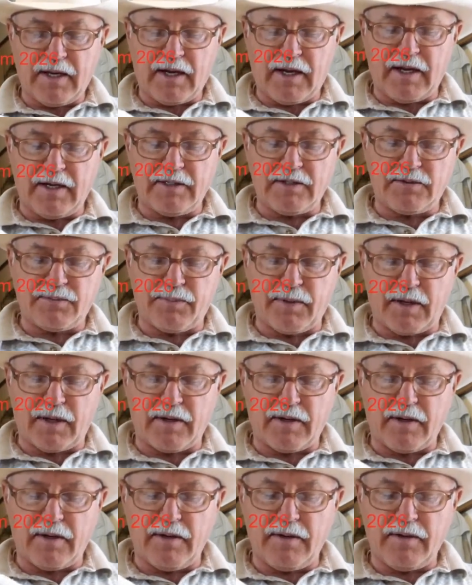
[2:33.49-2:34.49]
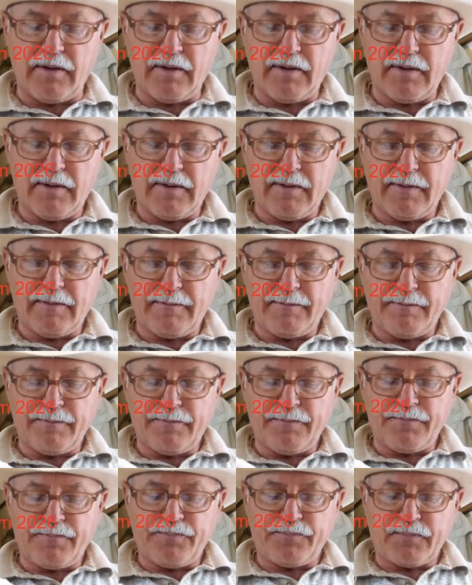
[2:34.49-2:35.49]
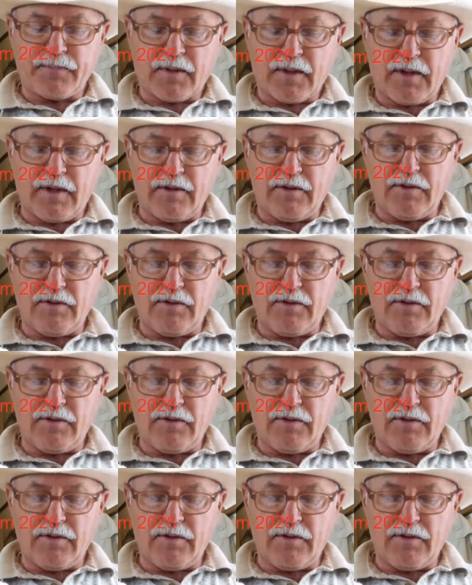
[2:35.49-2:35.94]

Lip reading: hides better. And you